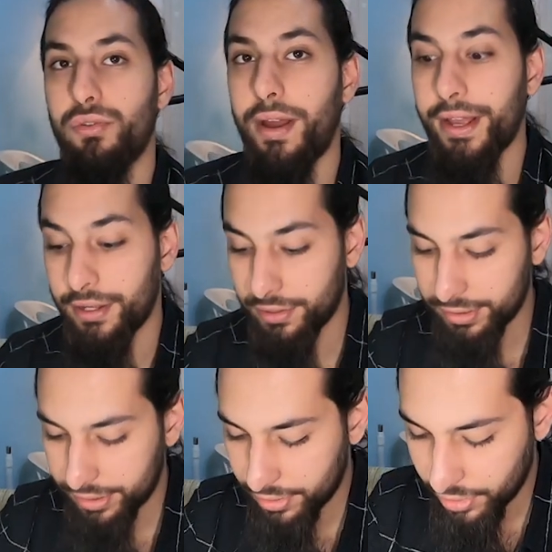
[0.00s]

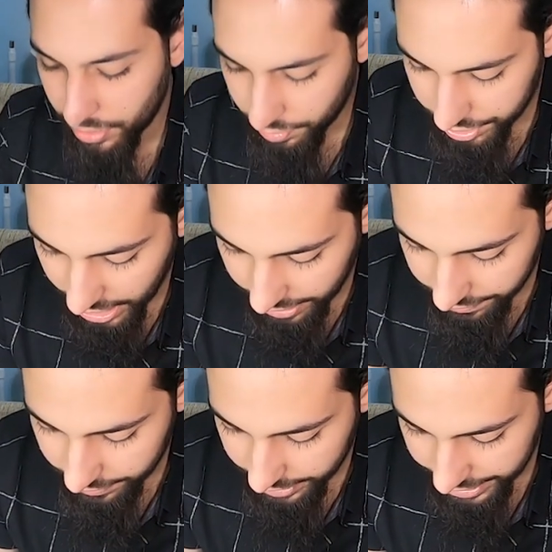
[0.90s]
triangles which
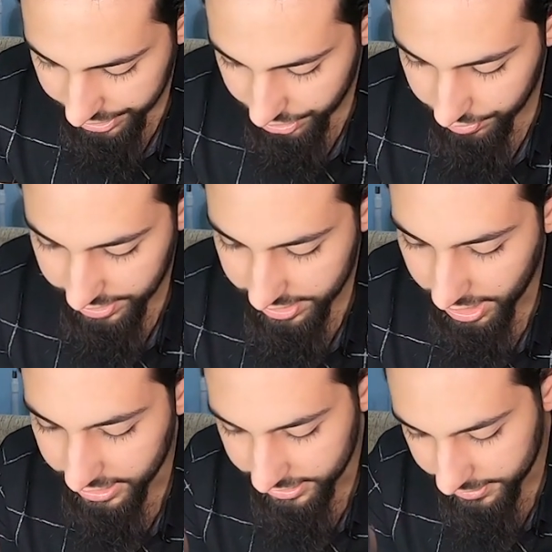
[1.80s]
have these three
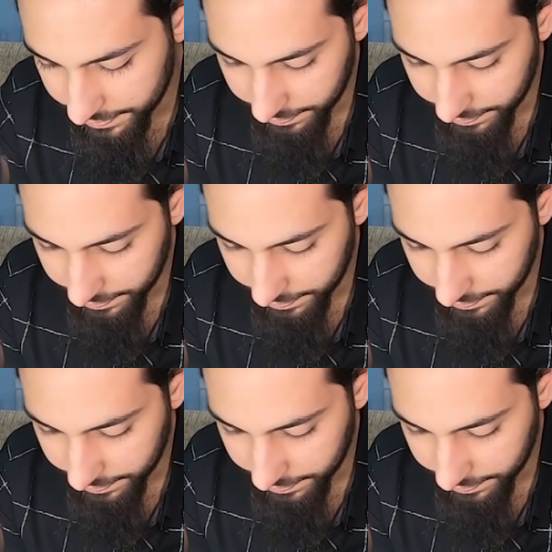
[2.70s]
sides.